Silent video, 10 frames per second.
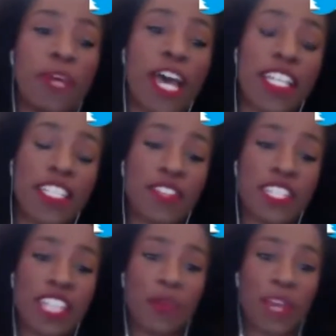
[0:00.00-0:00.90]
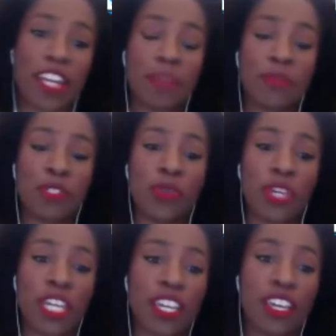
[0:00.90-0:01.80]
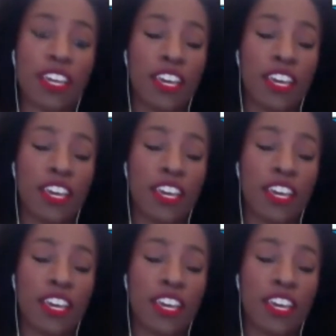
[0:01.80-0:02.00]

activities that we end up doing.